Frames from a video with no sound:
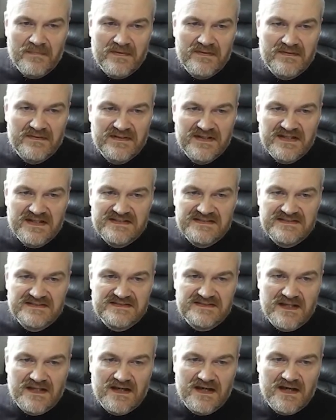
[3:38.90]

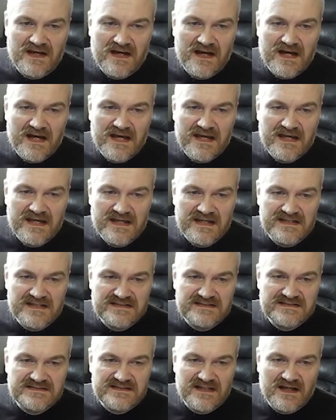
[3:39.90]
This
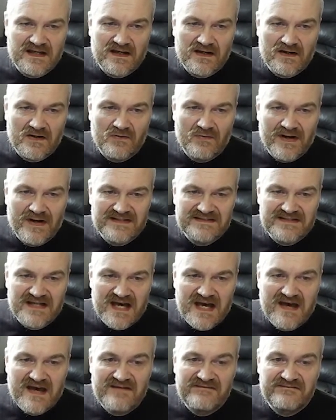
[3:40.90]
is quite a
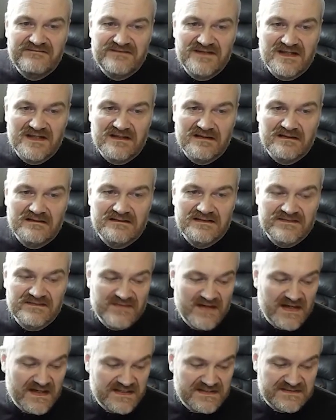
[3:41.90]
hefty
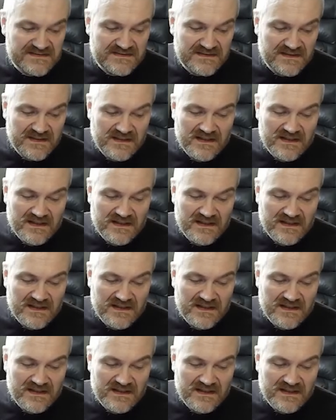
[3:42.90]
device,